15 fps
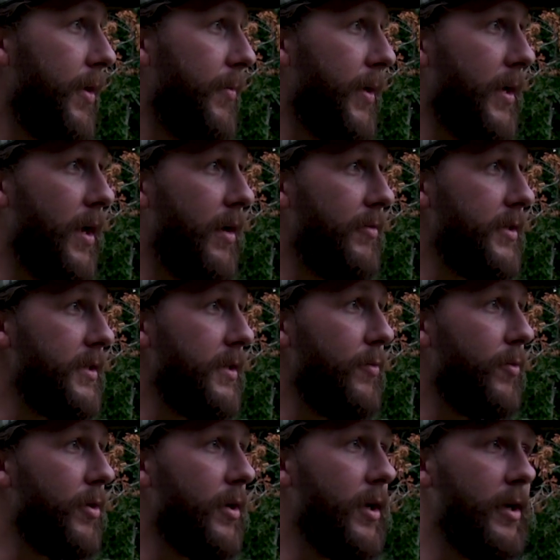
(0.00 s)
I mean, obviously
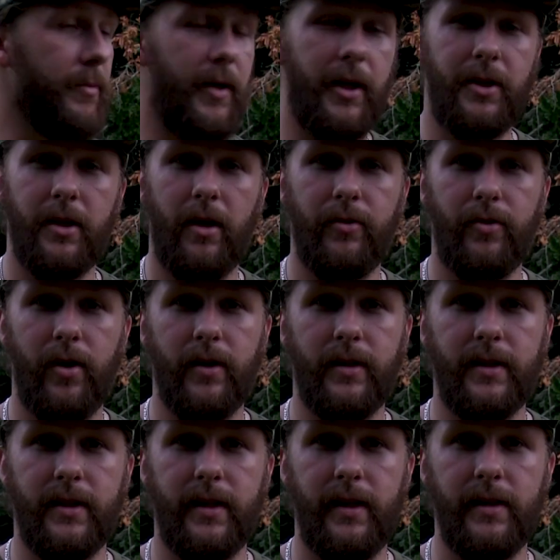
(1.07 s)
we're going to update y'all throughout
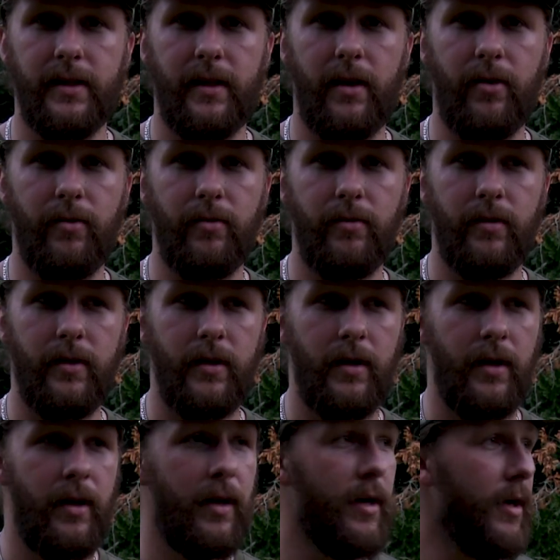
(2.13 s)
the season on
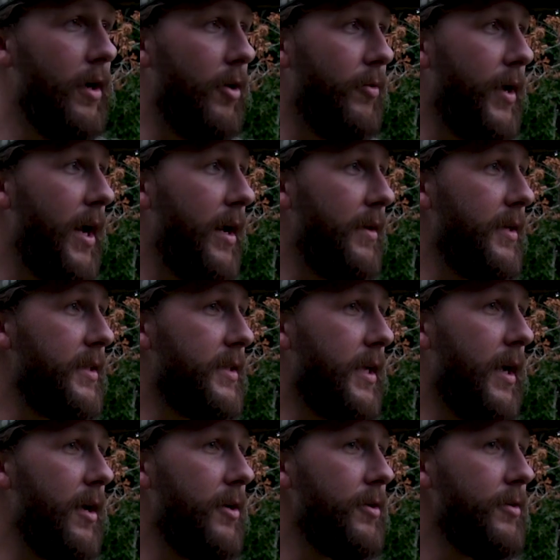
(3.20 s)
how this
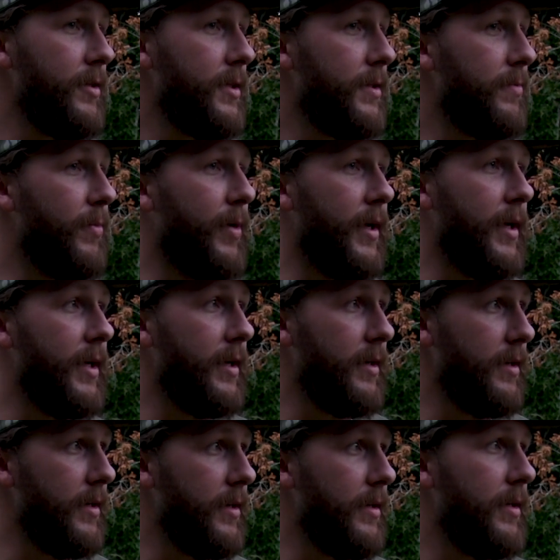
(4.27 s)
goes, but
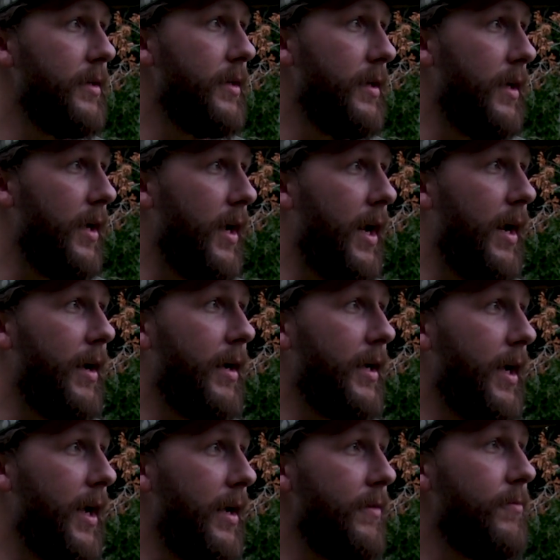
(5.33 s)

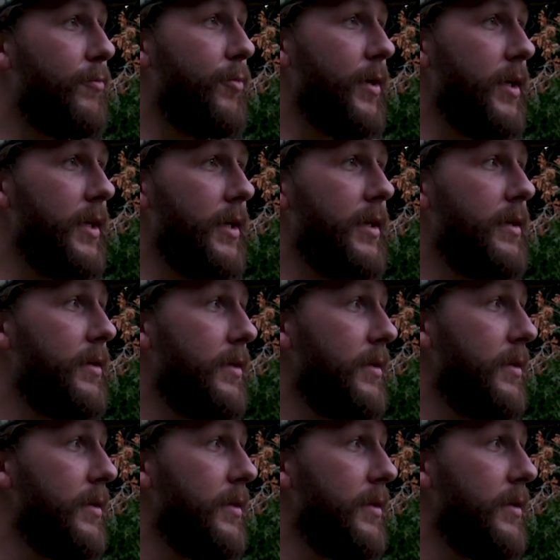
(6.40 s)
I really